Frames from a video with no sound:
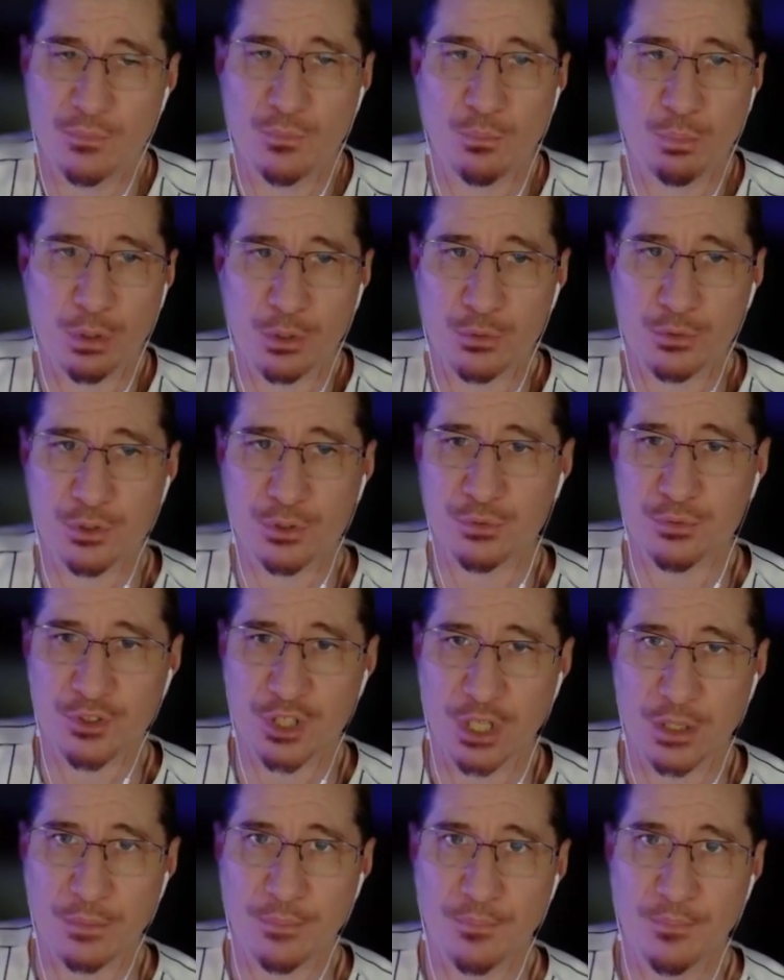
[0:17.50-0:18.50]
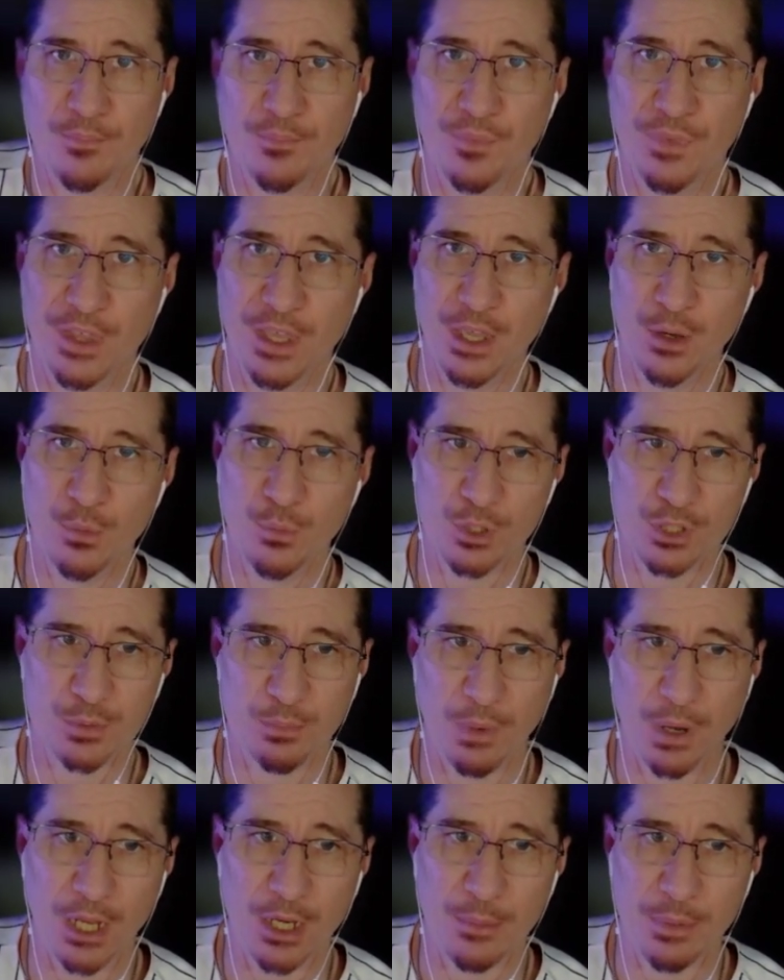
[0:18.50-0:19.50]
Bluetooth chip, which
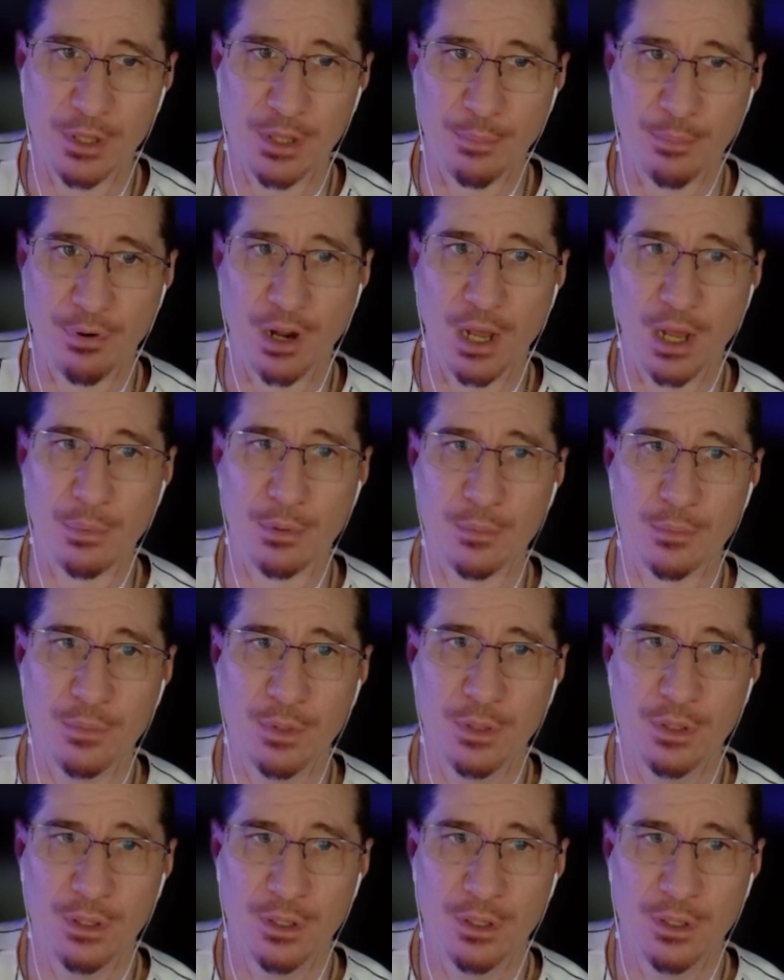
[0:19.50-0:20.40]
might have been the problem.